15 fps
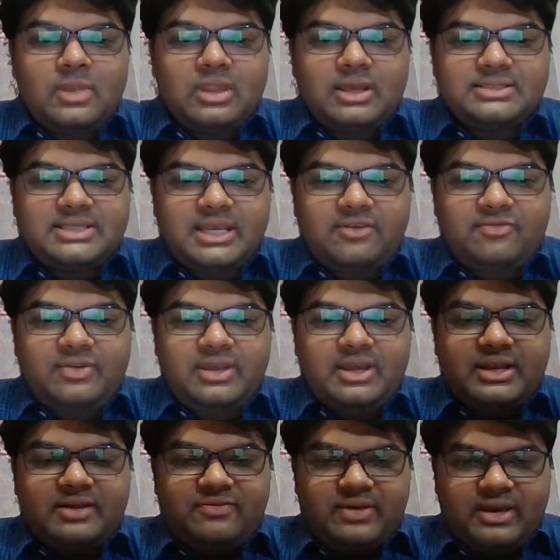The safety
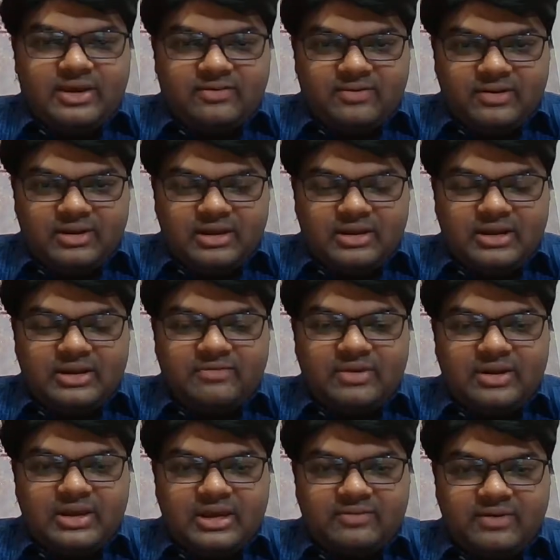and
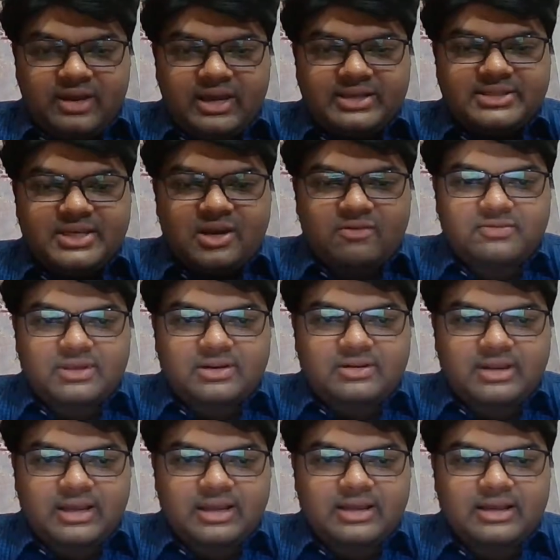efficacy of the
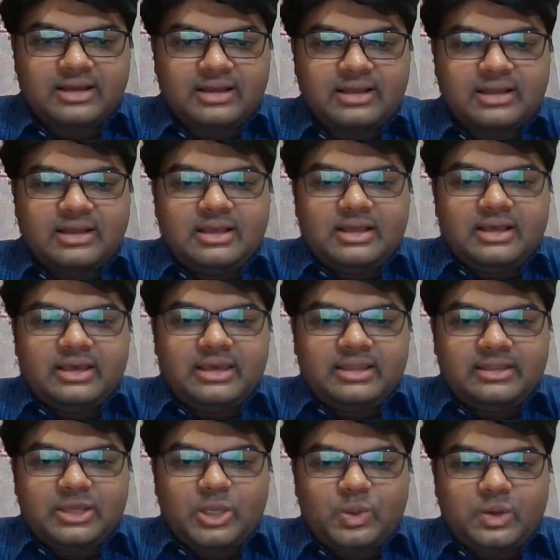drug
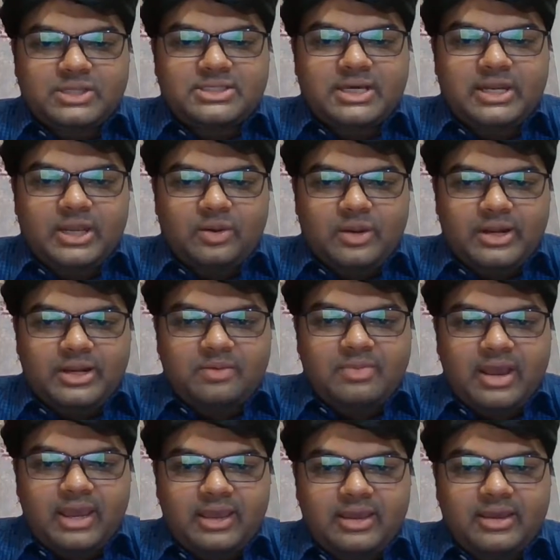in the US are regulated
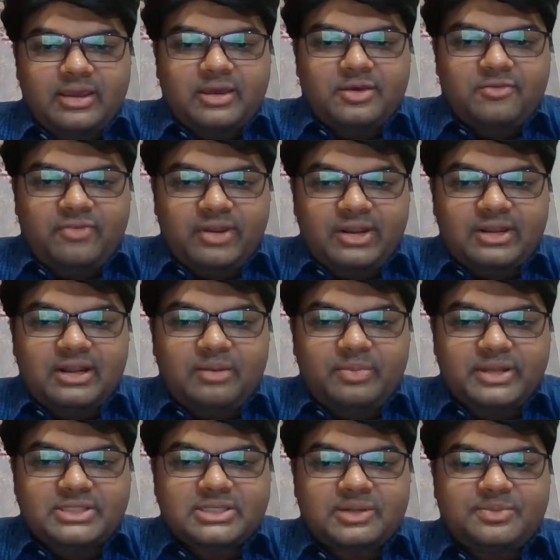by Federal
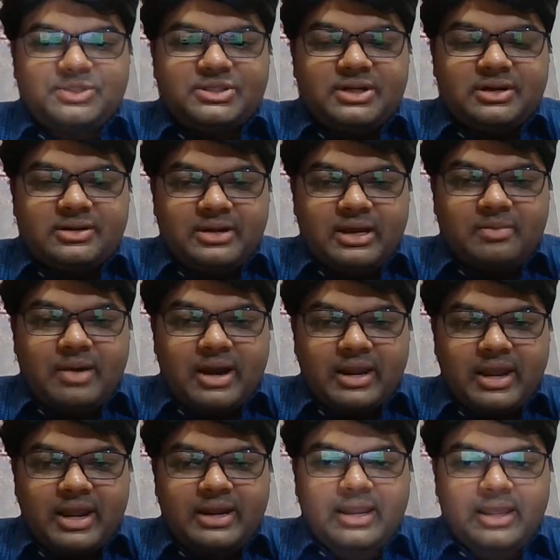Prescription Drug
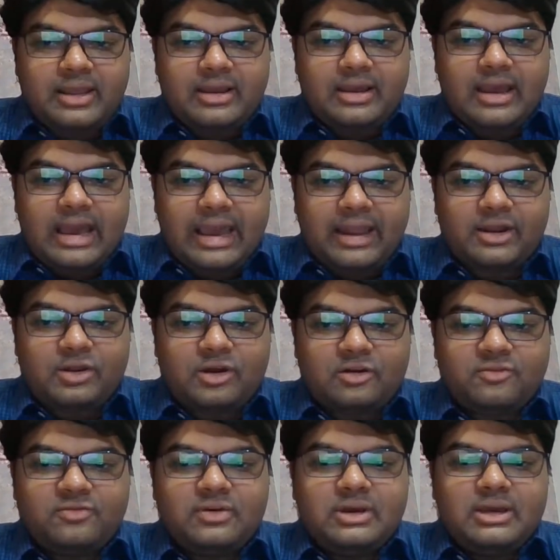Marketing Act
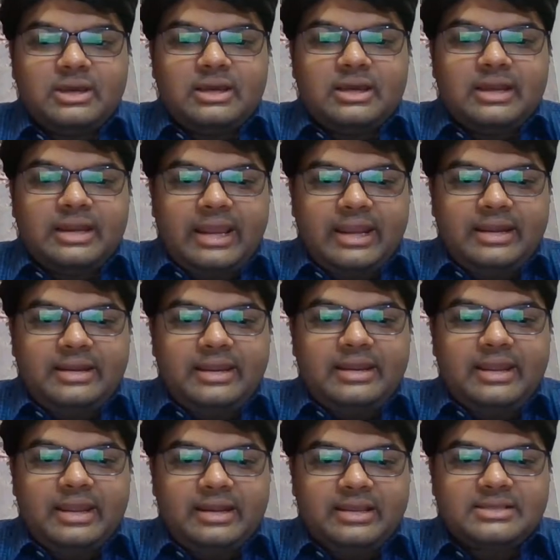of
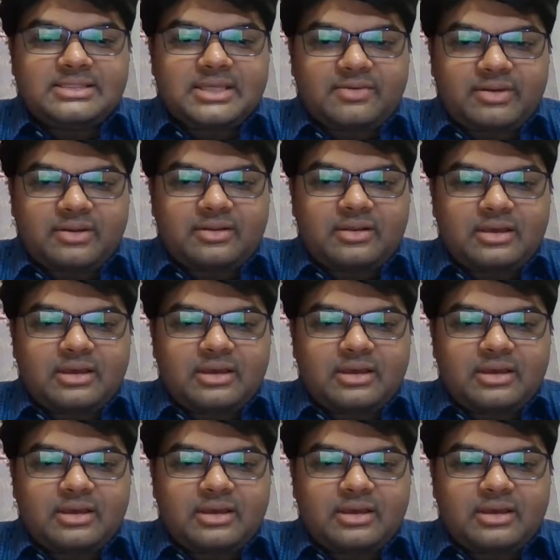1987.